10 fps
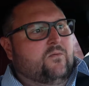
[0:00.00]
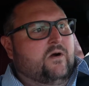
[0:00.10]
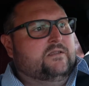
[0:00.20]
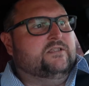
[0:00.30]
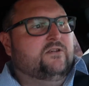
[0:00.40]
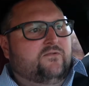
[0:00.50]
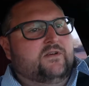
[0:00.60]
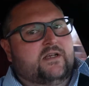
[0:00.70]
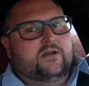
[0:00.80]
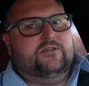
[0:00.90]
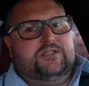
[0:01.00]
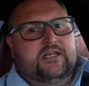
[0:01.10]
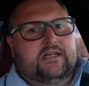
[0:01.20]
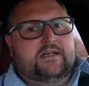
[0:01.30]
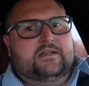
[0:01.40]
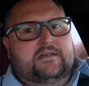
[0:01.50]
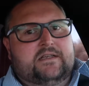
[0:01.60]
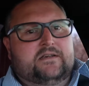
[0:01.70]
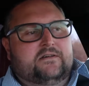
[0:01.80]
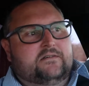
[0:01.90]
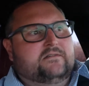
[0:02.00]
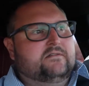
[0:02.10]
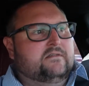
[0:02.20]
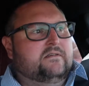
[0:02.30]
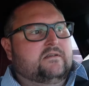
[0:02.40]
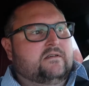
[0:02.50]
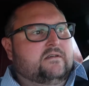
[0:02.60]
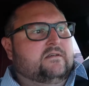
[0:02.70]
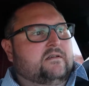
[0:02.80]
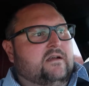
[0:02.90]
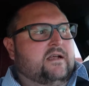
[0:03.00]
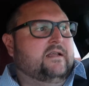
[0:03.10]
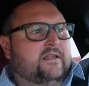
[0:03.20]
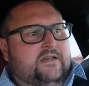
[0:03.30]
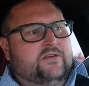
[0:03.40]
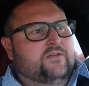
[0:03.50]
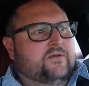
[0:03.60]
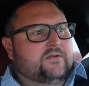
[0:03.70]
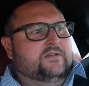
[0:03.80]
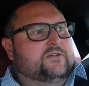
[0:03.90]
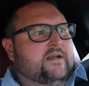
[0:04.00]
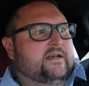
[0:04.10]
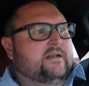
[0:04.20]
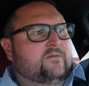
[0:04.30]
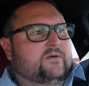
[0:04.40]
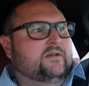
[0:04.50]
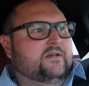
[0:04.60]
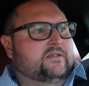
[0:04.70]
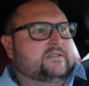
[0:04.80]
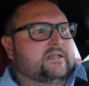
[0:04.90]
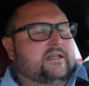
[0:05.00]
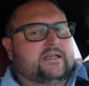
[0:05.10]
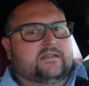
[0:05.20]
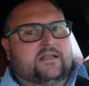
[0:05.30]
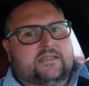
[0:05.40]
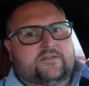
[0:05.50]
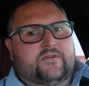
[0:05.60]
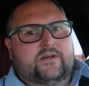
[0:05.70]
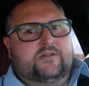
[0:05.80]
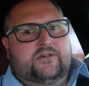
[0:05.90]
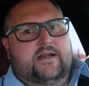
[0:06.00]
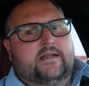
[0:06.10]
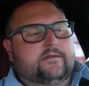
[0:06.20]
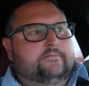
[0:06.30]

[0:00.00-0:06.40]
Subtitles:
once you've negotiated a deal and then you throw the trade in, you're just going to get less for your trade.